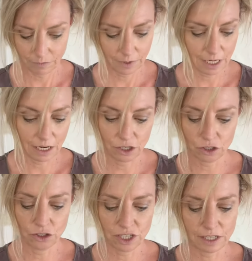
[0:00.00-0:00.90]
And you
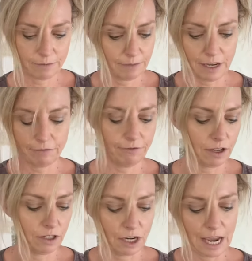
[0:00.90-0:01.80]
can just have
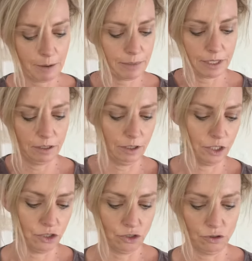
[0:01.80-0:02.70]
fun. You absolutely
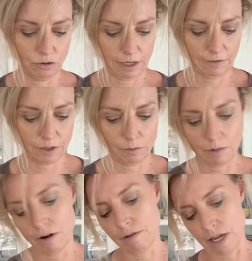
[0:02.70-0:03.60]
do not have to
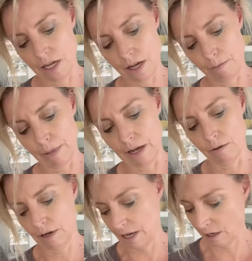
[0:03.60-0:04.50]
worry
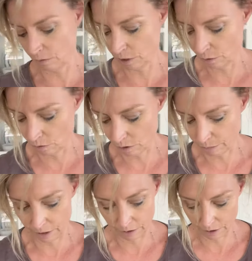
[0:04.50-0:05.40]
about how you are
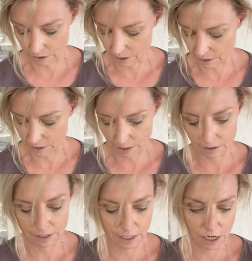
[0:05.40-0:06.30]
applying this. There
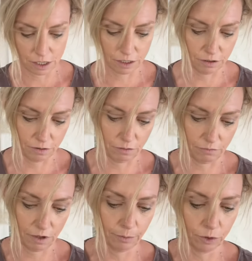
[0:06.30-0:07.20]
is no
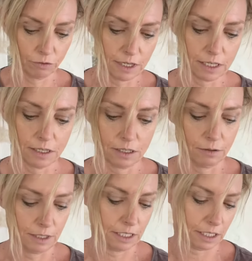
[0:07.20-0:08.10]
rhyme nor reason to
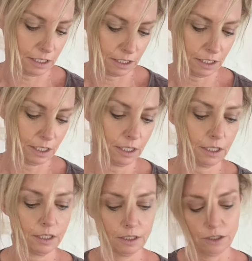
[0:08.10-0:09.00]
it.
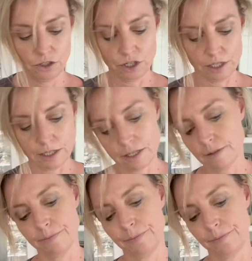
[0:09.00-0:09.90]
Just
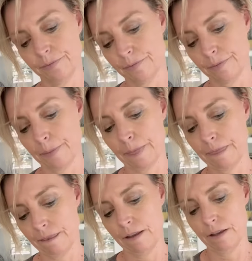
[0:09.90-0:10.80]

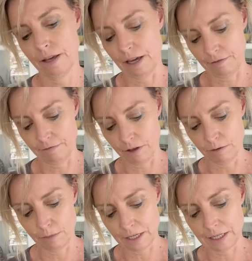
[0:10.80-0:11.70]
have fun,
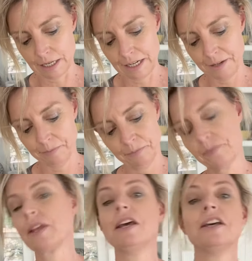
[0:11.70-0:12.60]
basically.
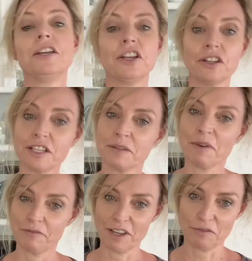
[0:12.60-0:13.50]
You know, this is my
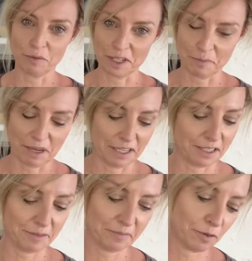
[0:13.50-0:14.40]
favourite way to
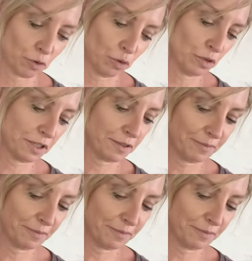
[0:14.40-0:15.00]
paint, of course.